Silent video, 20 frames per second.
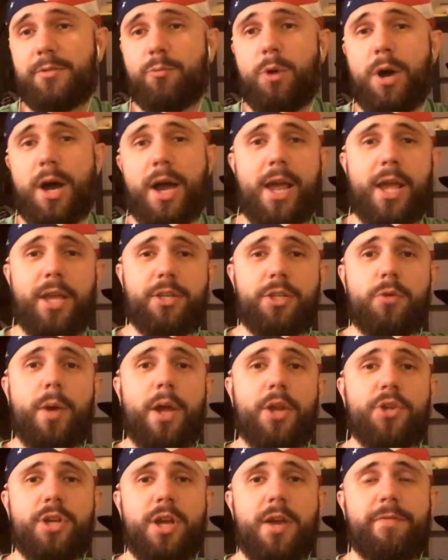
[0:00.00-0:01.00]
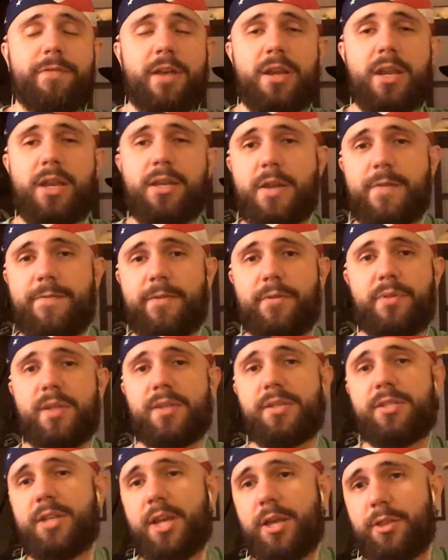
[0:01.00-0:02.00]
why is UHF any different than,
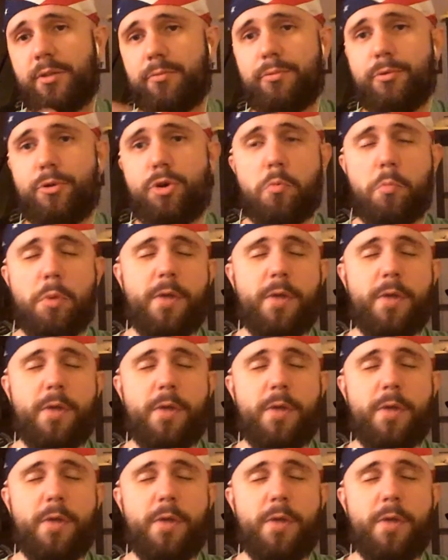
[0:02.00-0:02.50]
say, The Room?